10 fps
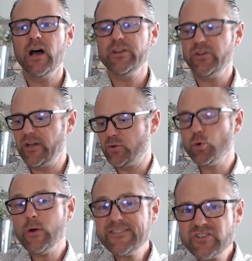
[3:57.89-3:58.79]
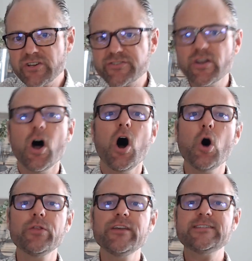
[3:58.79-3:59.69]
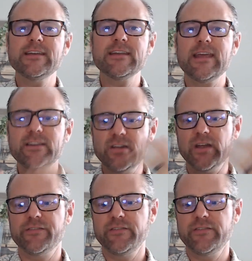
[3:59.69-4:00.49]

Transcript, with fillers: you get twitches. All these indicate you have